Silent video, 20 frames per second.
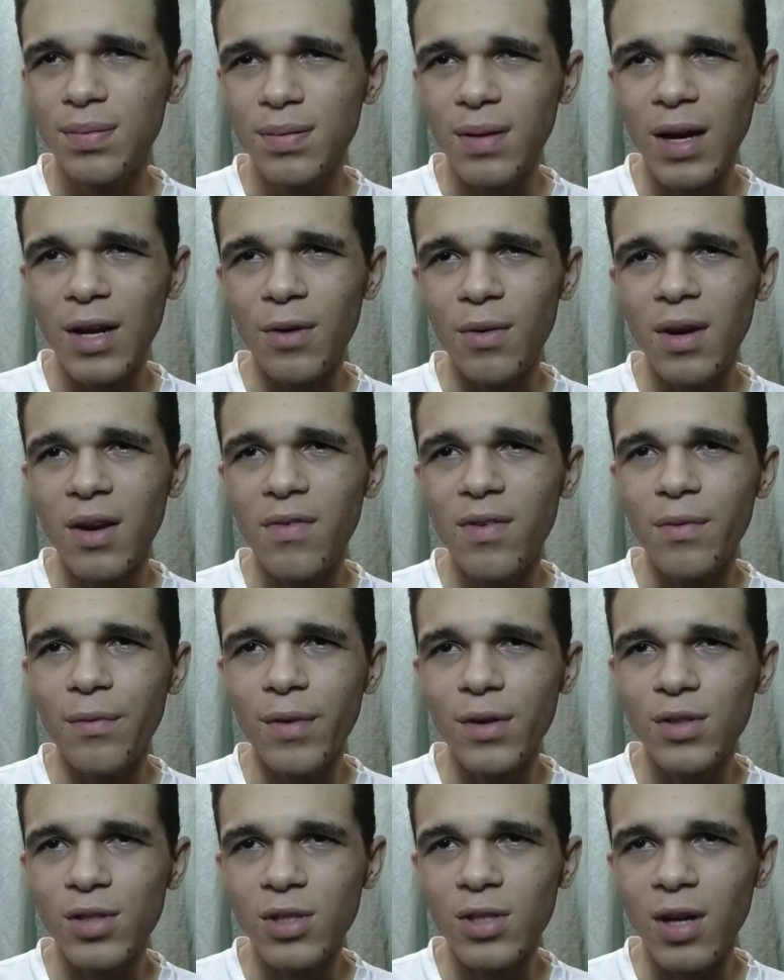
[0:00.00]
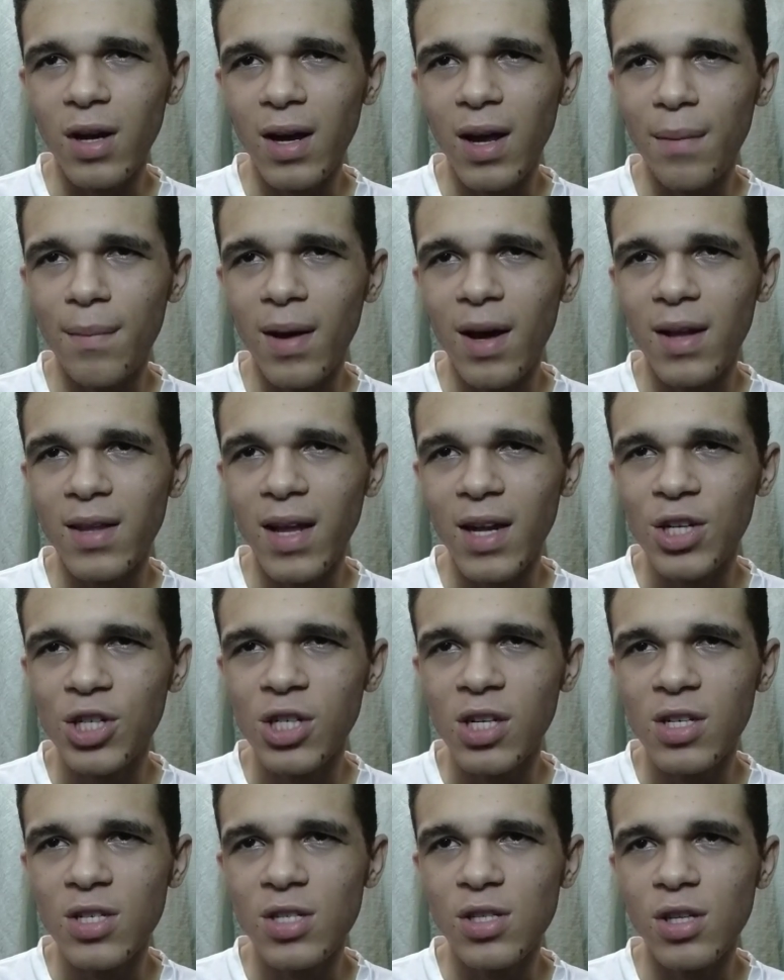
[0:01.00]
I don't even want to talk about that
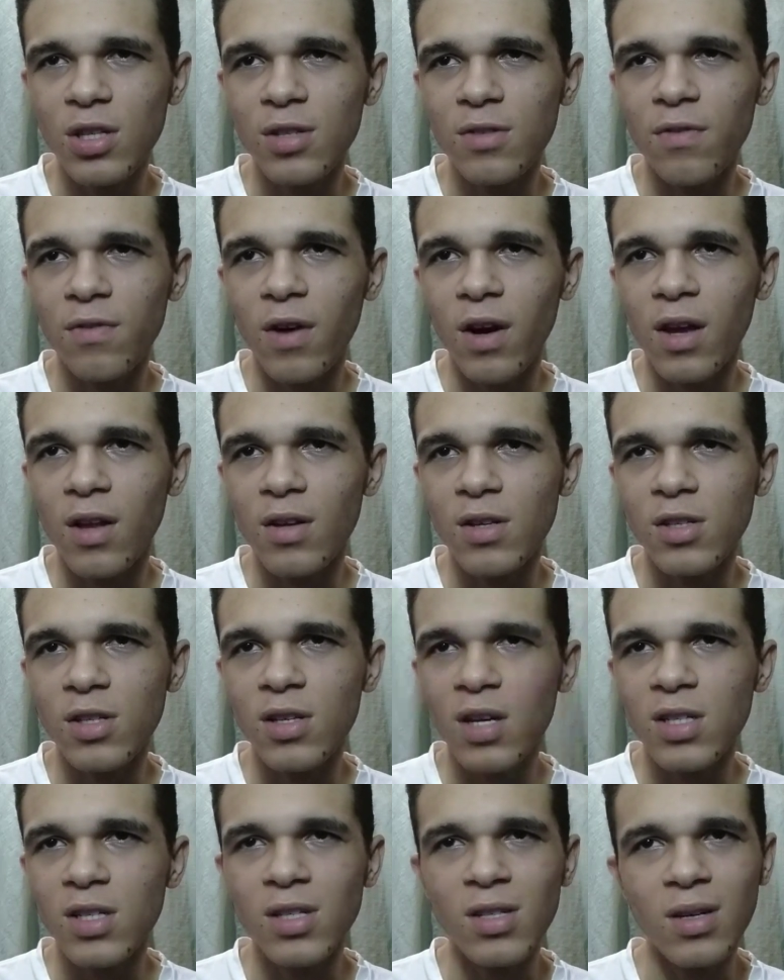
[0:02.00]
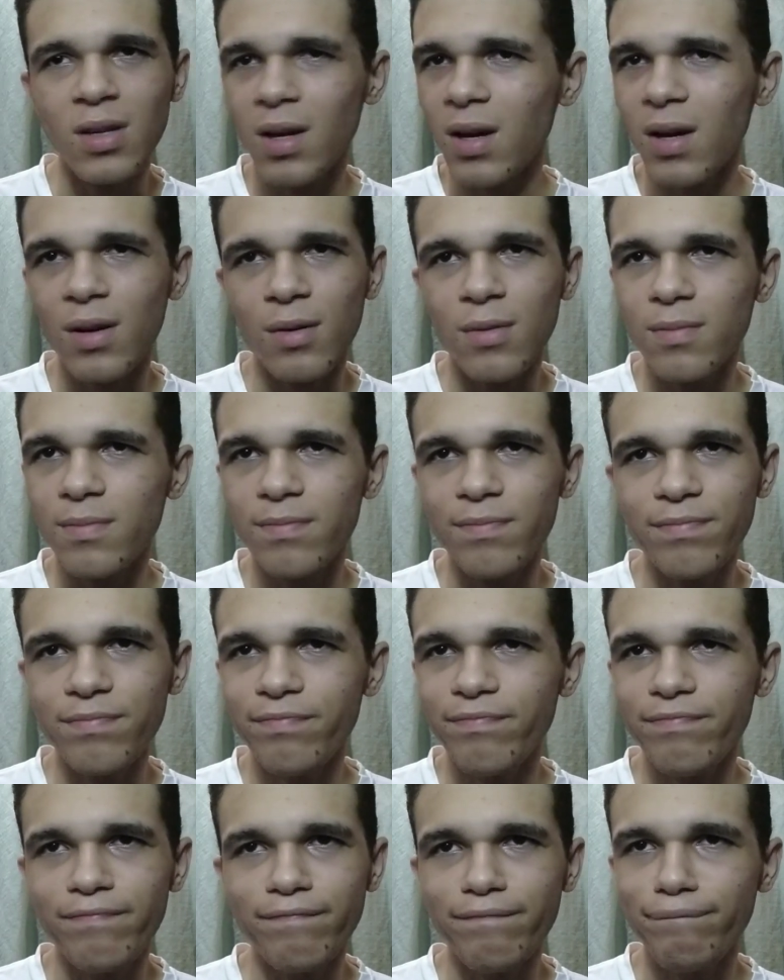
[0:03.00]
shit's just fucking disgusting. I don't
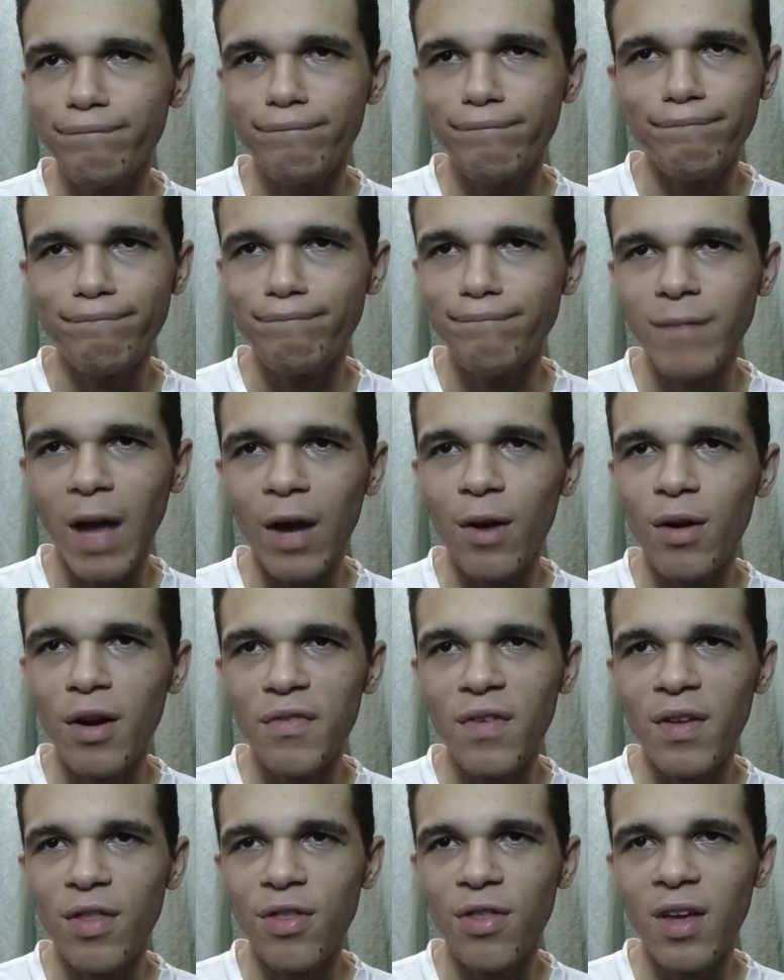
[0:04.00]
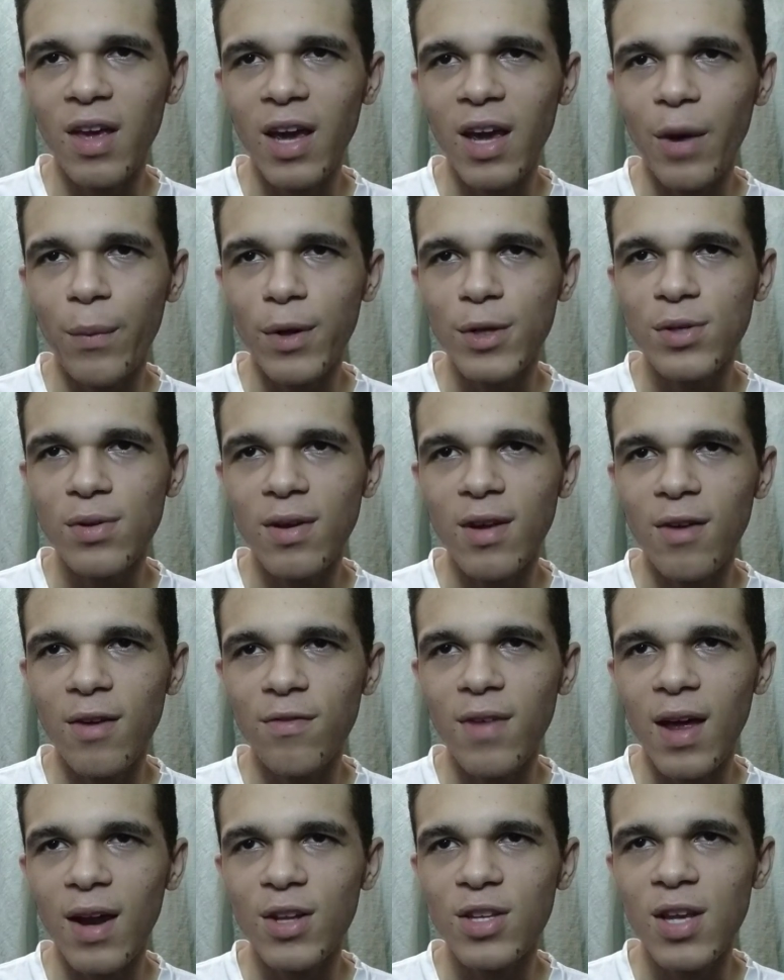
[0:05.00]
I don't even think I want to
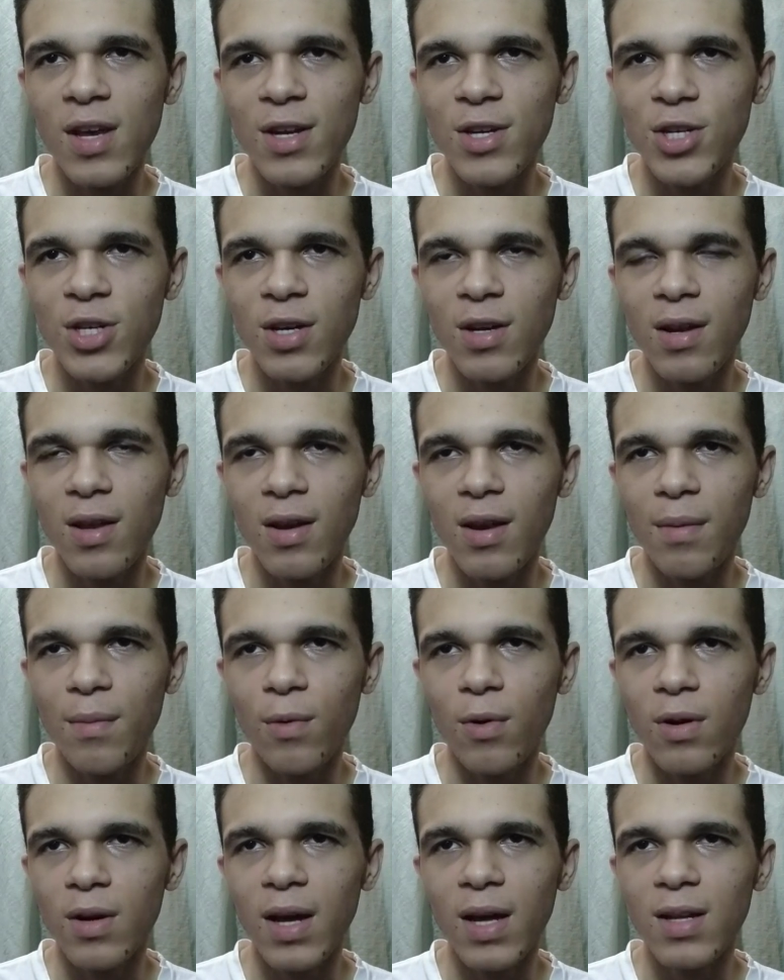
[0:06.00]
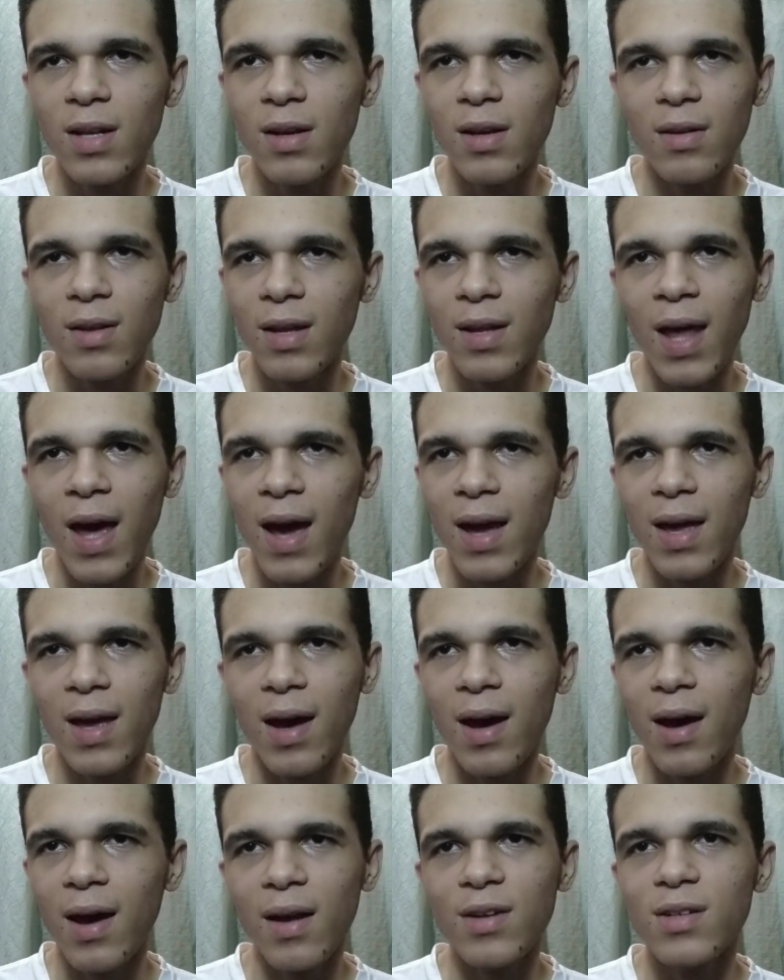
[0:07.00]
give that attention anymore. That that, that
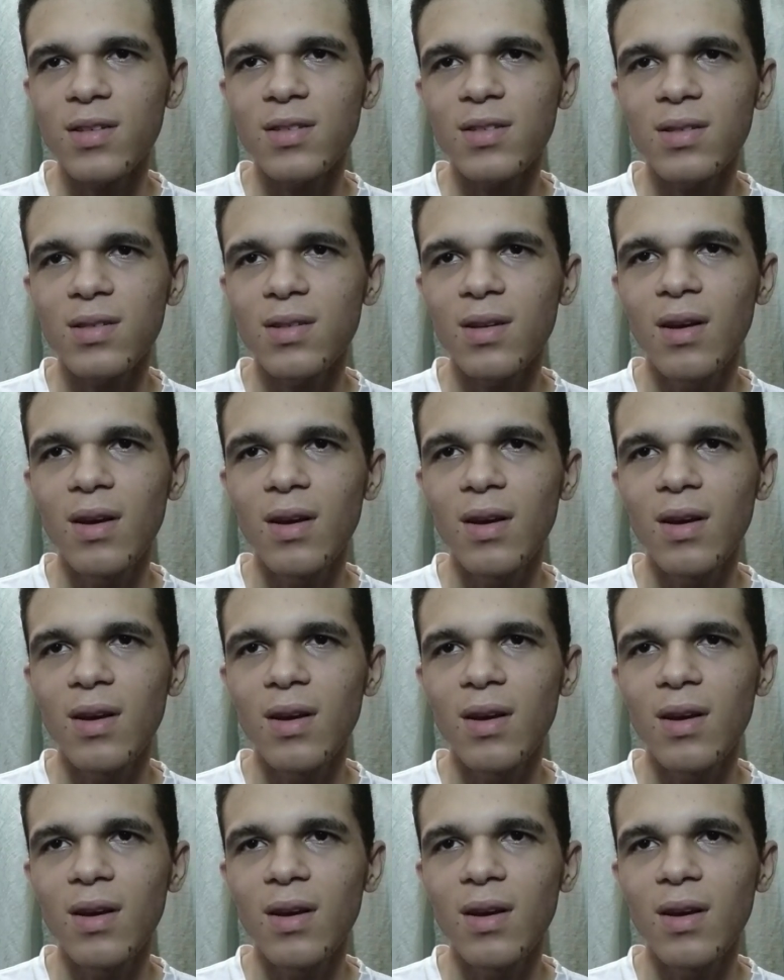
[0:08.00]
guy just